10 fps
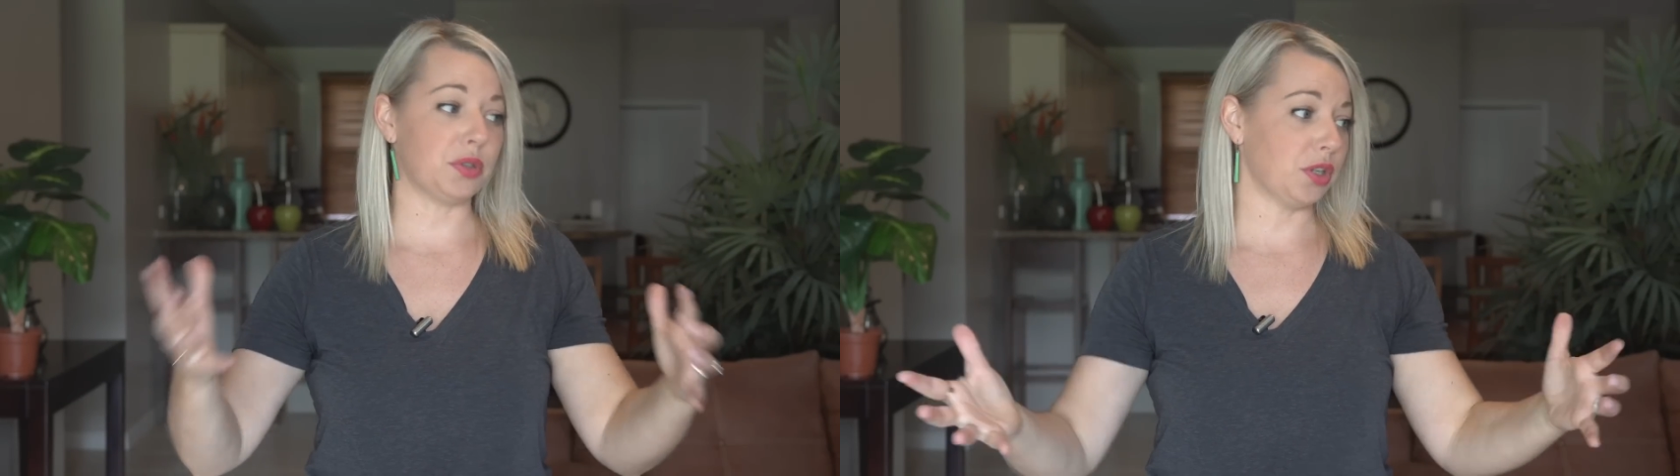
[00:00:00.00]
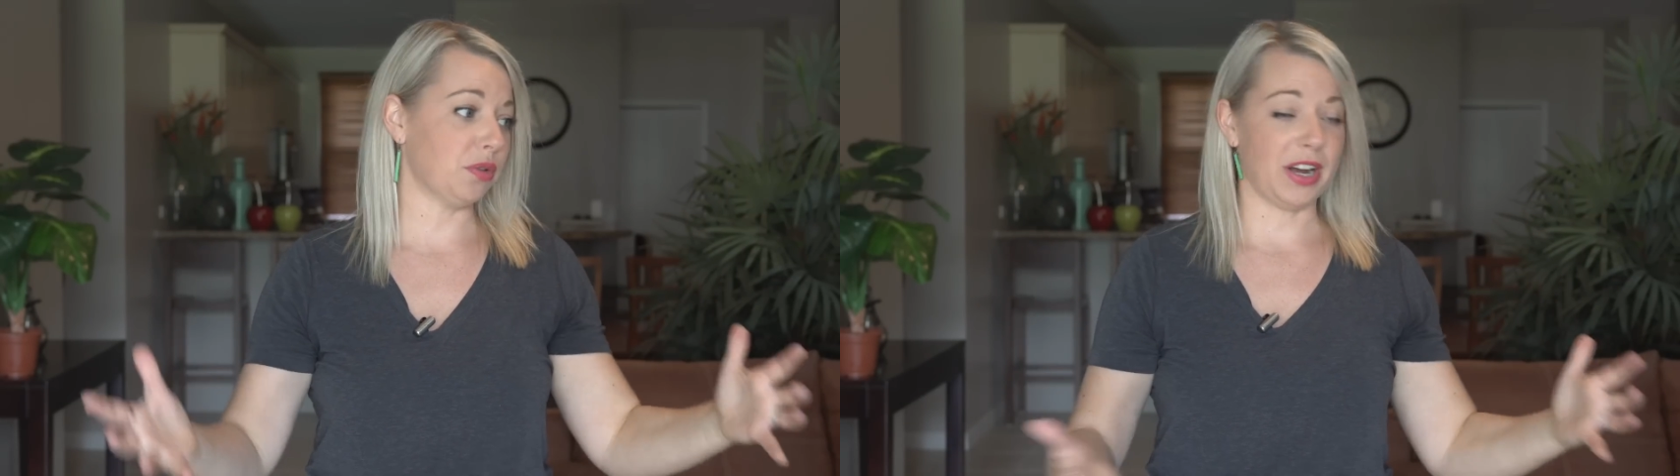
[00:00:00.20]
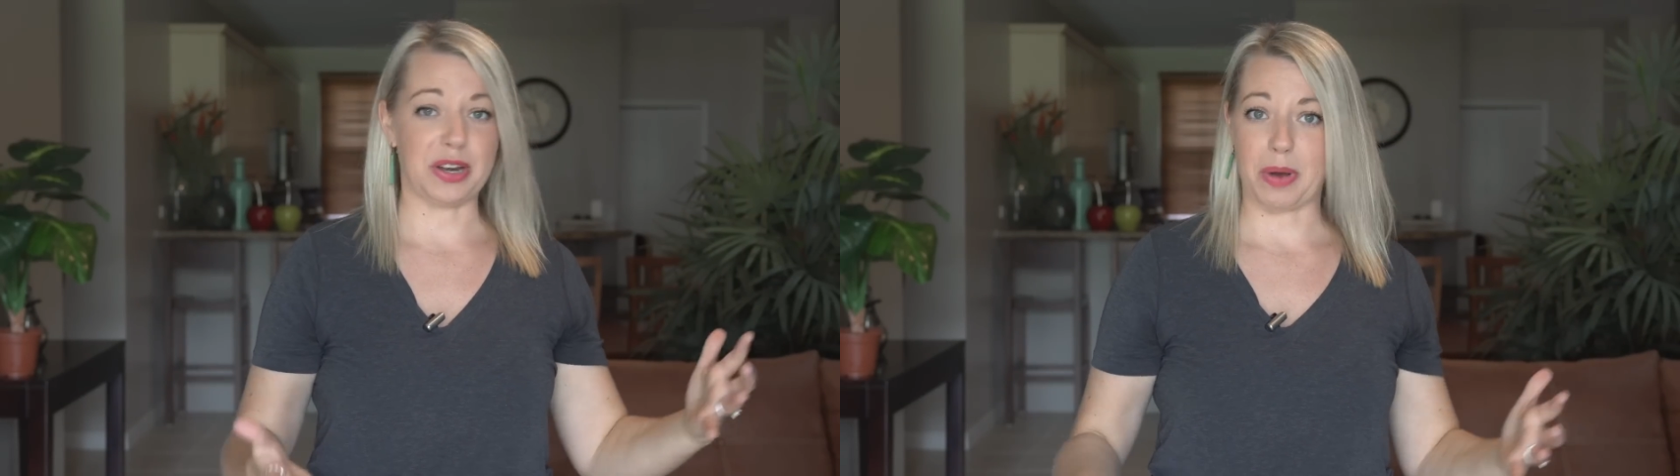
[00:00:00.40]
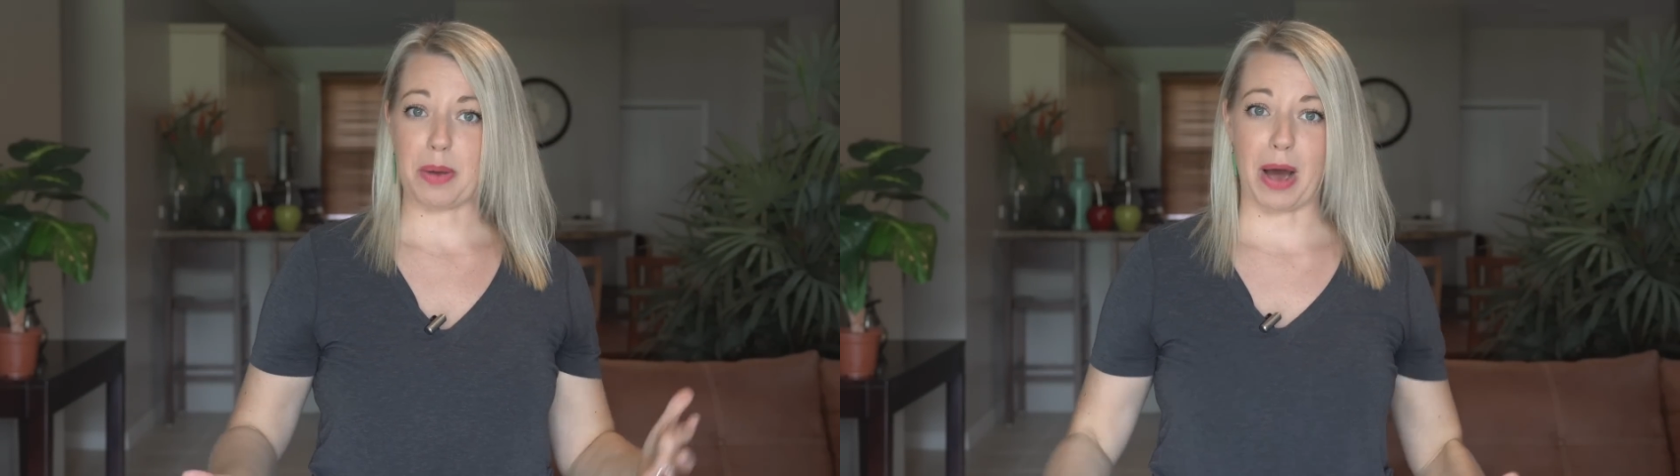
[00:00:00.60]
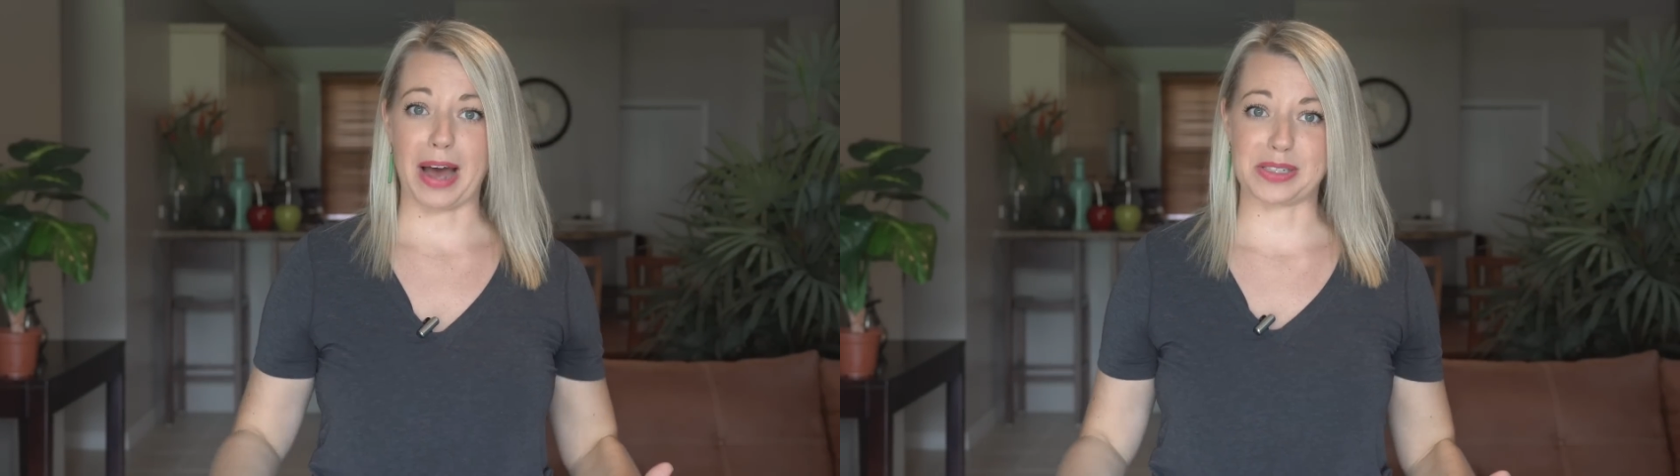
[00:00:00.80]
you any way
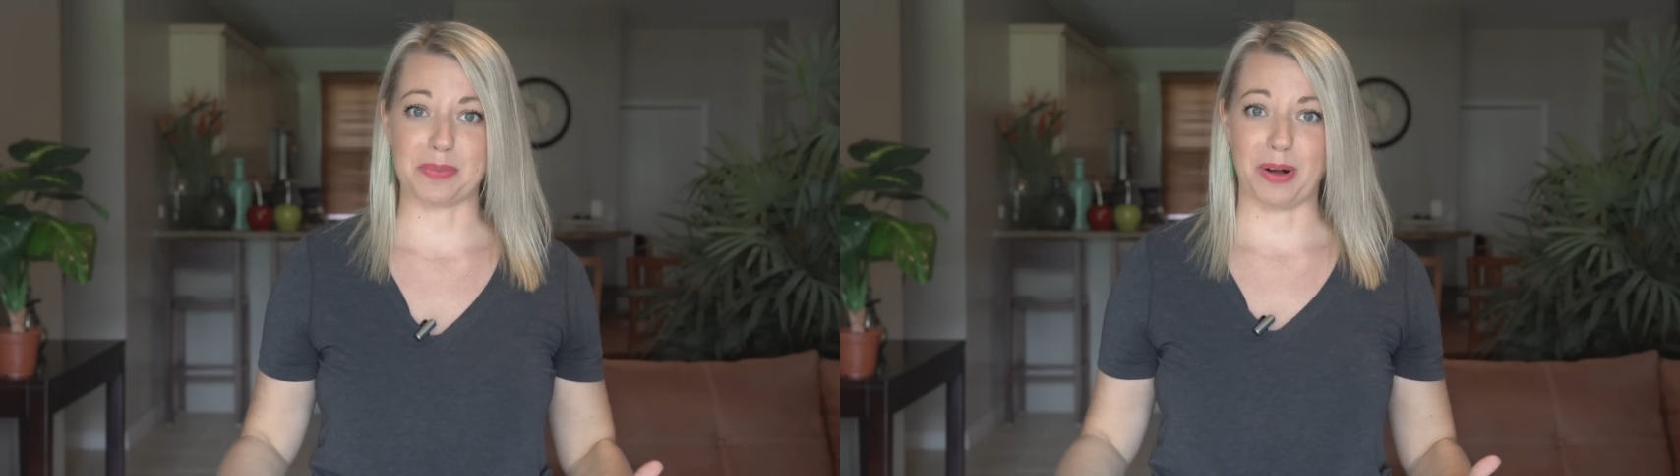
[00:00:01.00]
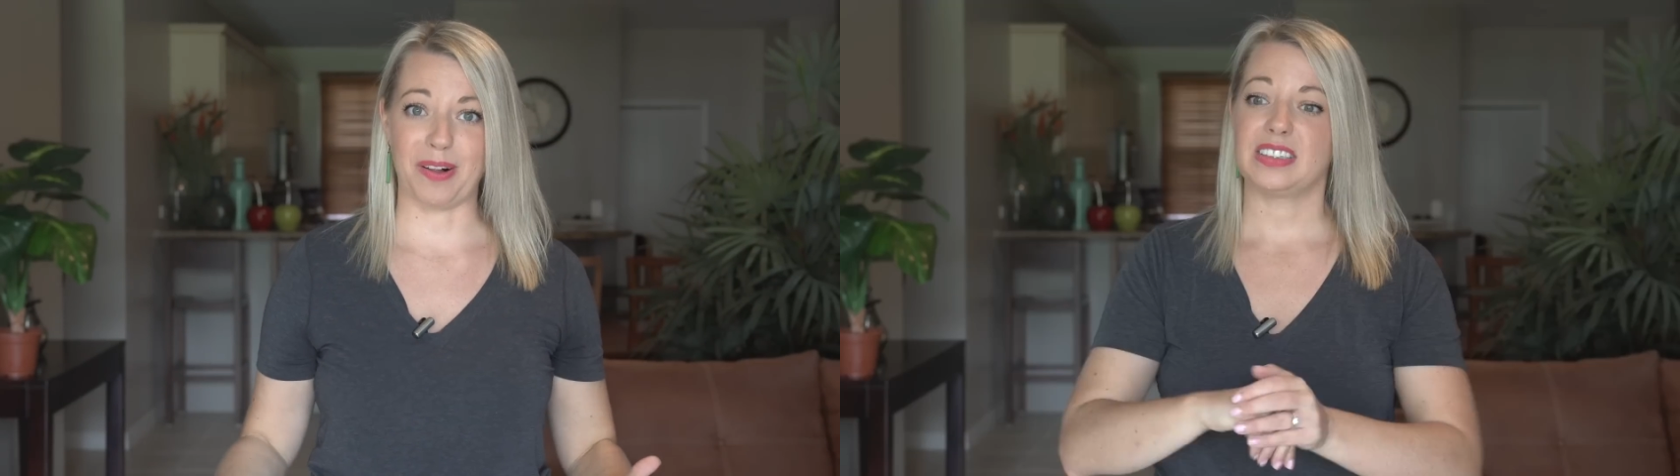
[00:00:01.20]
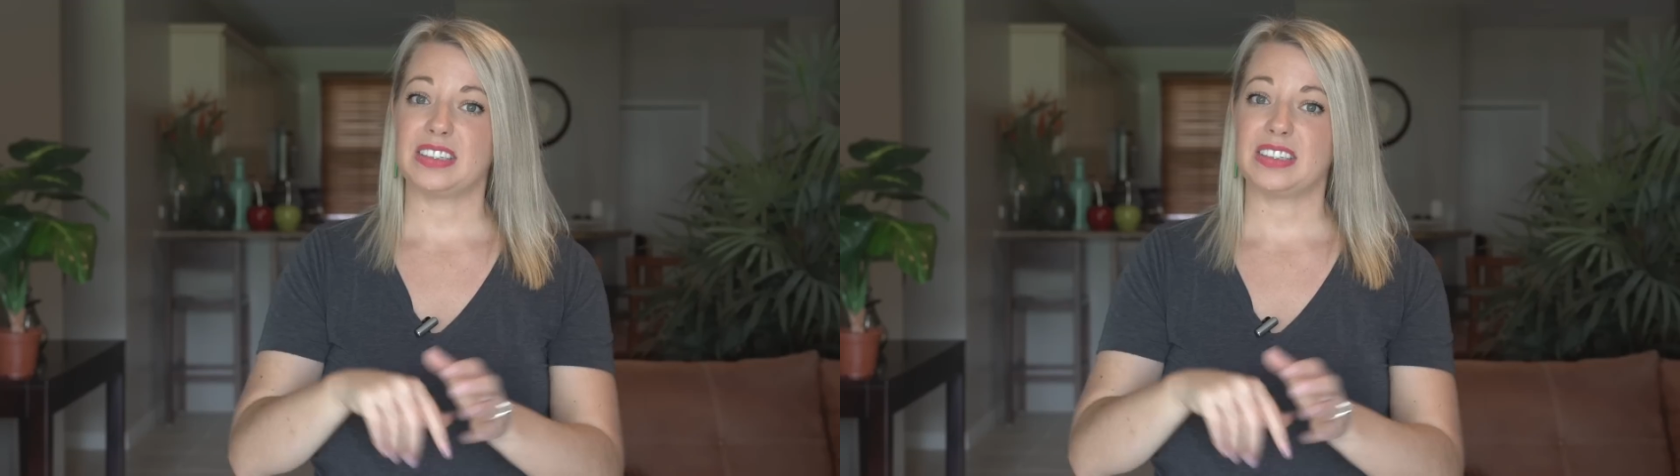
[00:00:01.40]
possible.